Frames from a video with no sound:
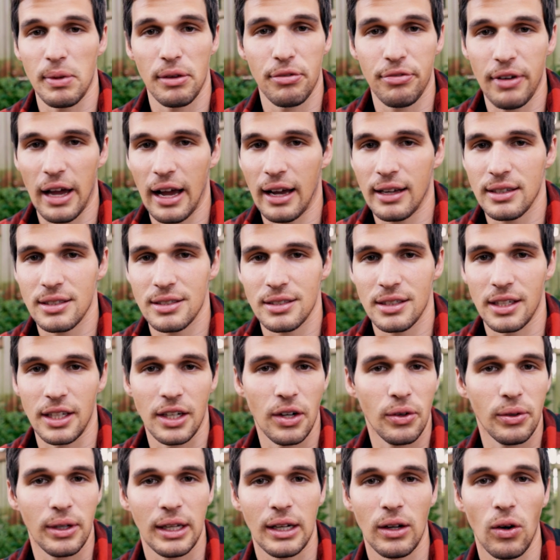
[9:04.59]
fast. You
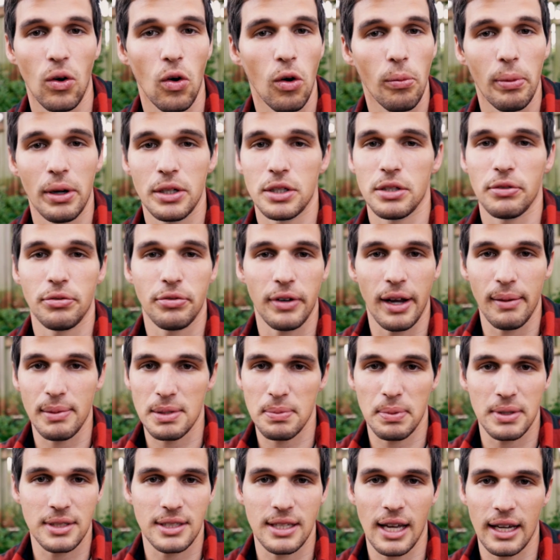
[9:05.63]
don't need a whole bunch of frames
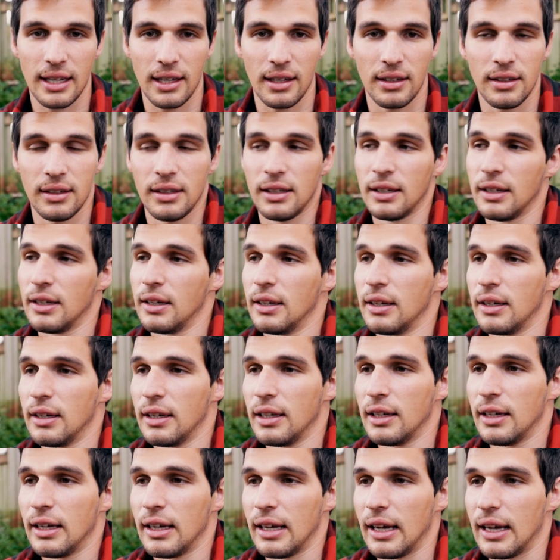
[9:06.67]
per second.
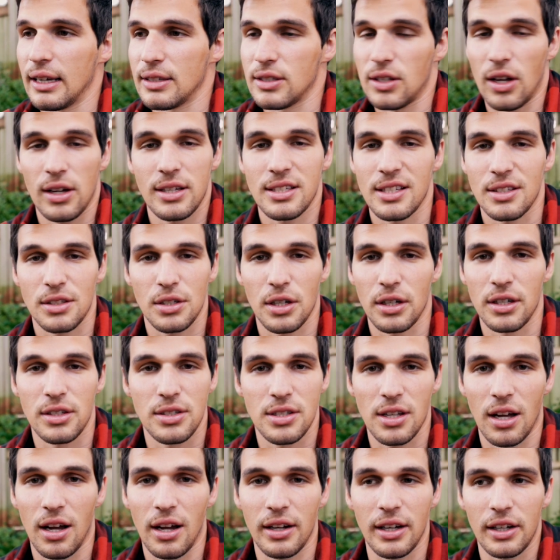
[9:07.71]
As long as it turns
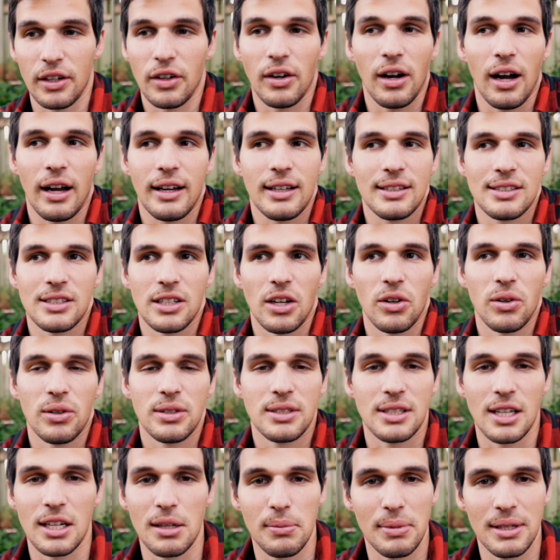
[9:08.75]
on and your ISO
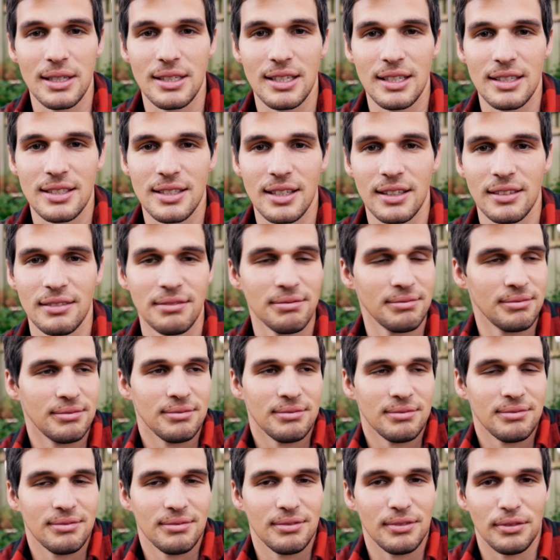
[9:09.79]
is going to be decent,
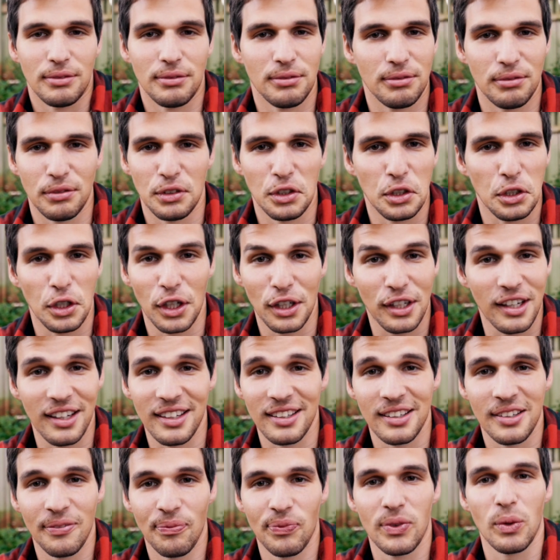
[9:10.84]
you're
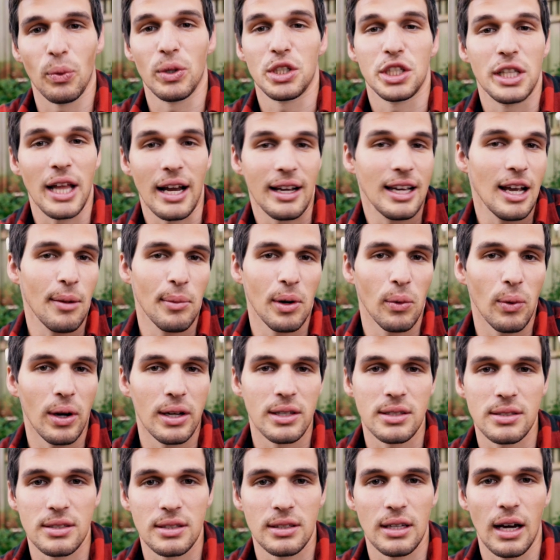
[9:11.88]
good, which that camera
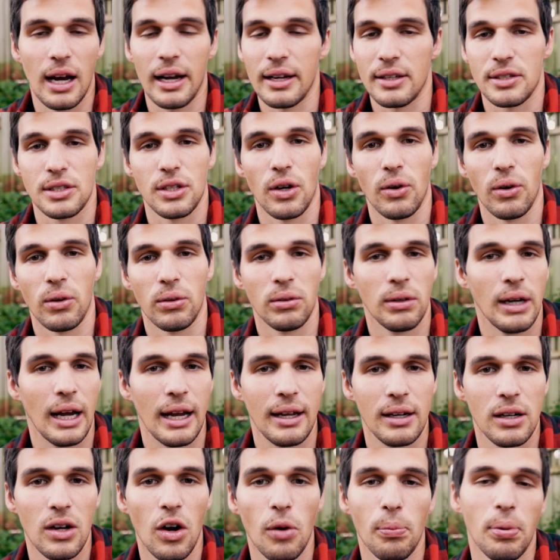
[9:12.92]
was. The ISO I
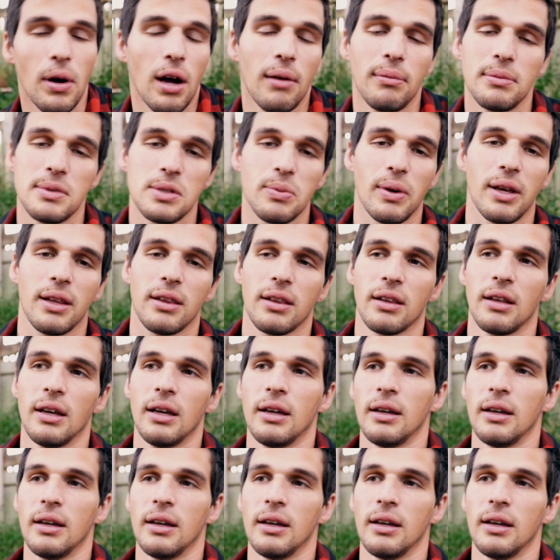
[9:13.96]
had no problems with.